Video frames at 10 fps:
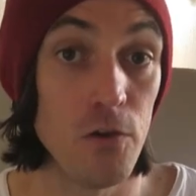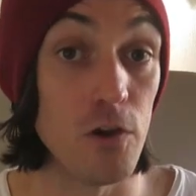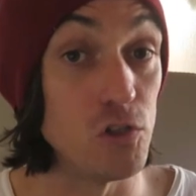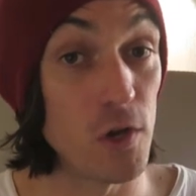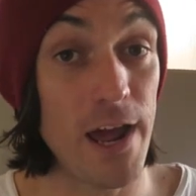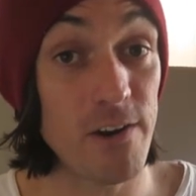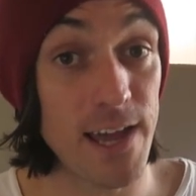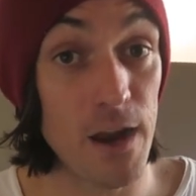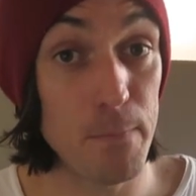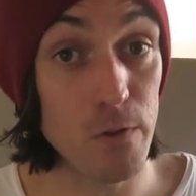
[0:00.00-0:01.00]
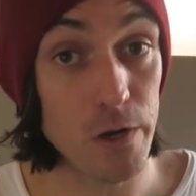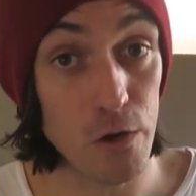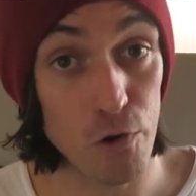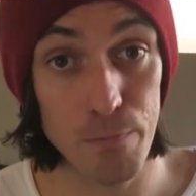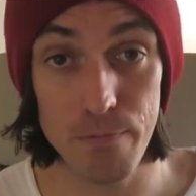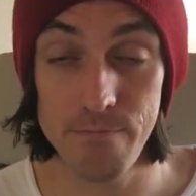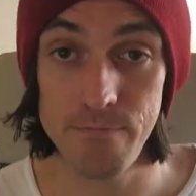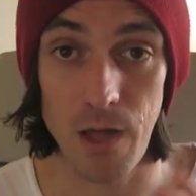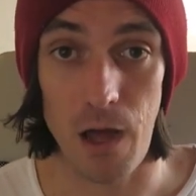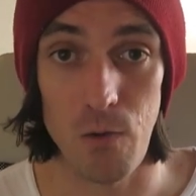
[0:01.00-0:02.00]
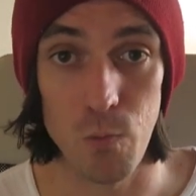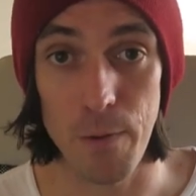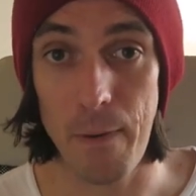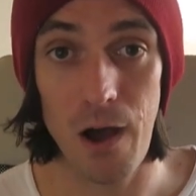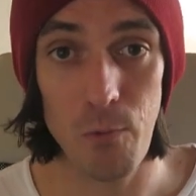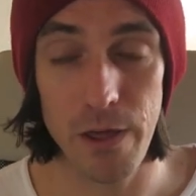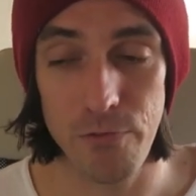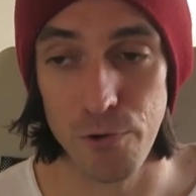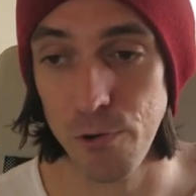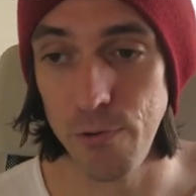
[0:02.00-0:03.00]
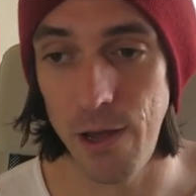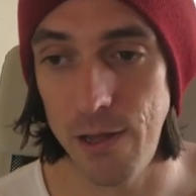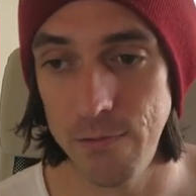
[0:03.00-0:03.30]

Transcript: You can join our accountability group. We're partway through